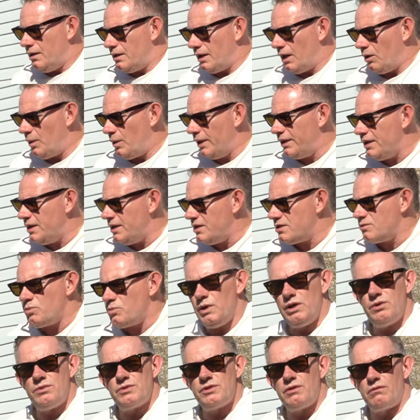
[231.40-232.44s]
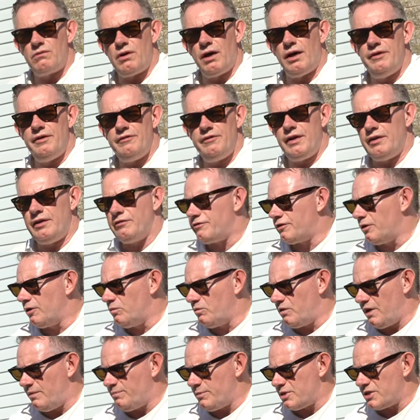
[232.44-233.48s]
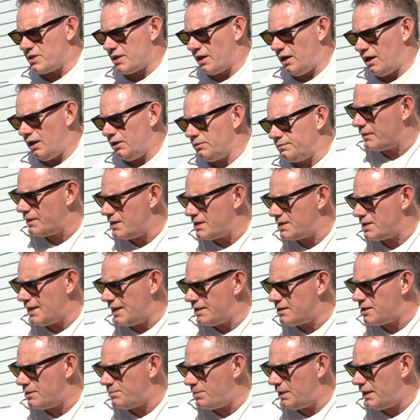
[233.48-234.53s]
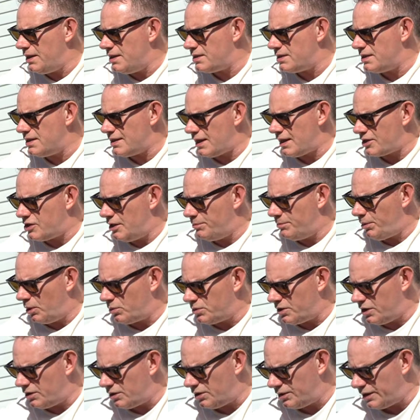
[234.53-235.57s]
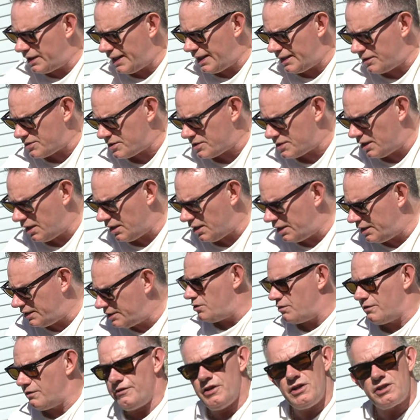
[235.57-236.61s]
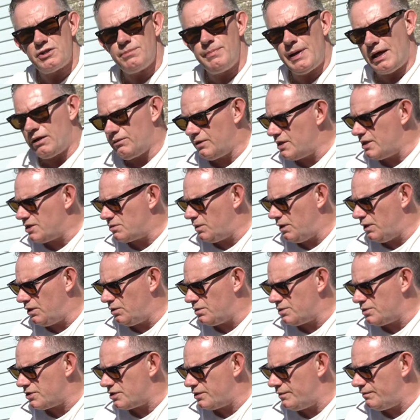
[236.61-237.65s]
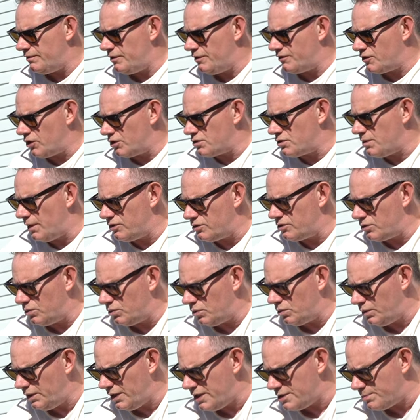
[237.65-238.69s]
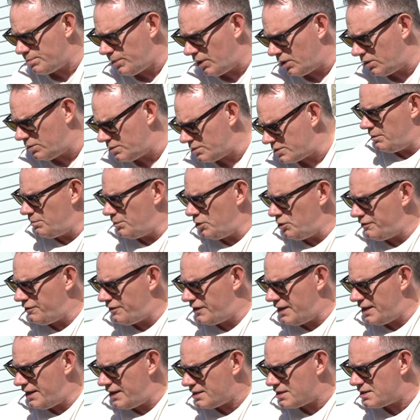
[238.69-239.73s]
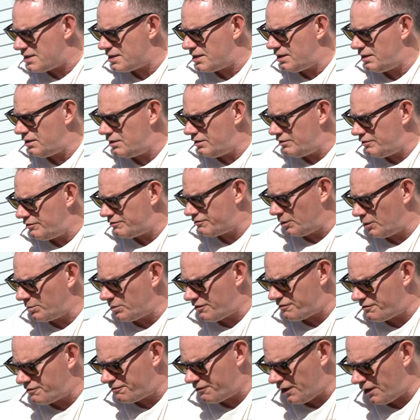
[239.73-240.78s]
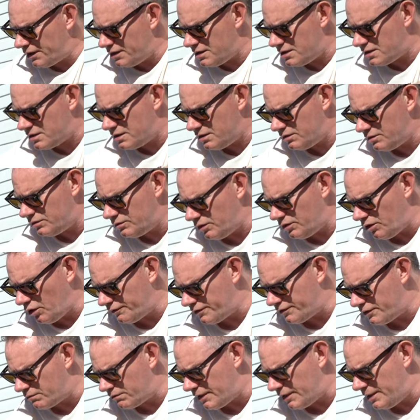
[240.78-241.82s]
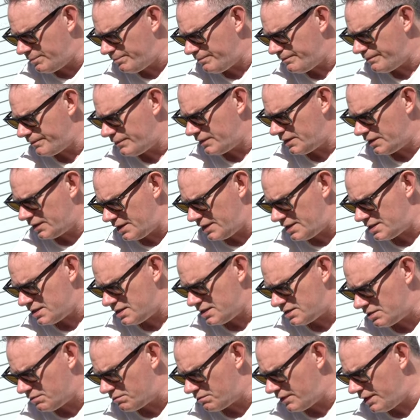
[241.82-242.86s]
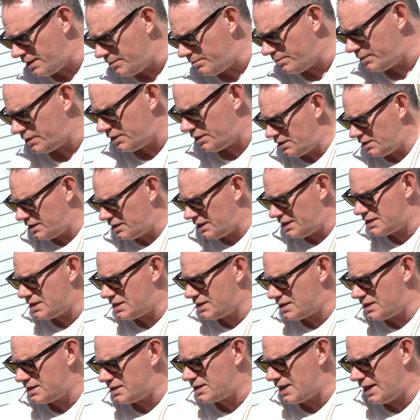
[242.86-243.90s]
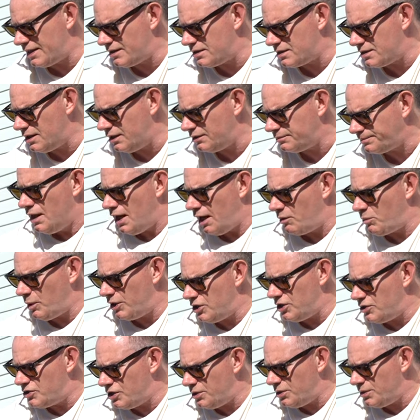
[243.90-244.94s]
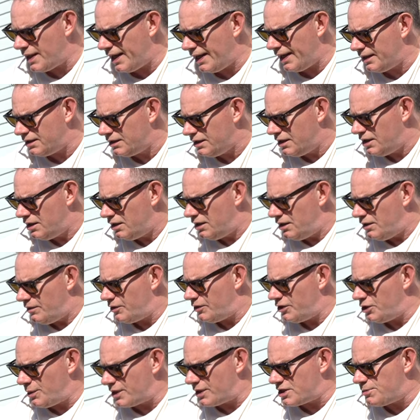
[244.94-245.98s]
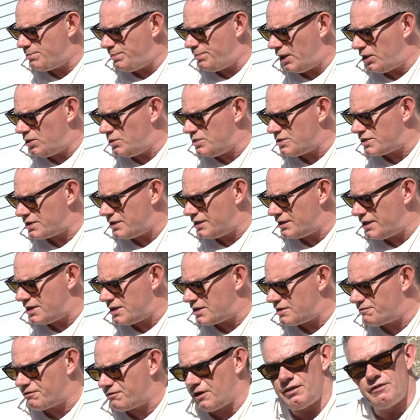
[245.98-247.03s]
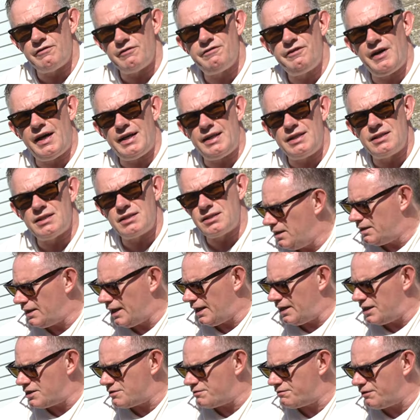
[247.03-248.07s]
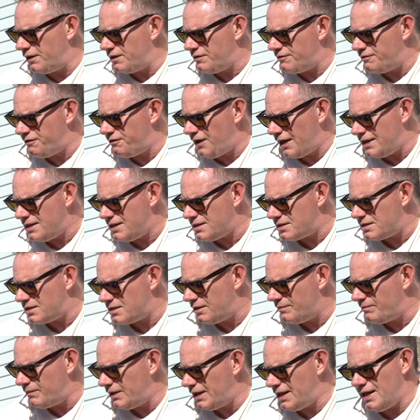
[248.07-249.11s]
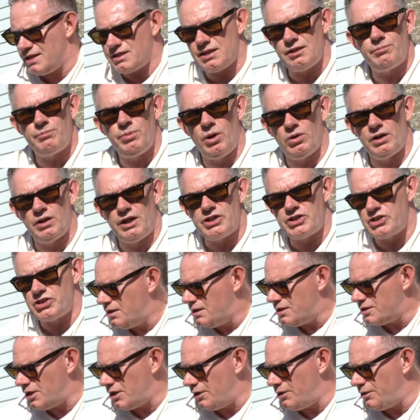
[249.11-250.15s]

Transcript: Now when these wheels arrive in from Rimstyle, this centerpiece is actually bolted on the outside. To reverse mount these wheels, you've got to undo all these bolts, remove this from the front of the rim. This is the rim, this is the center. And when you do that, you expose this front face. Now this front face isn't polished, so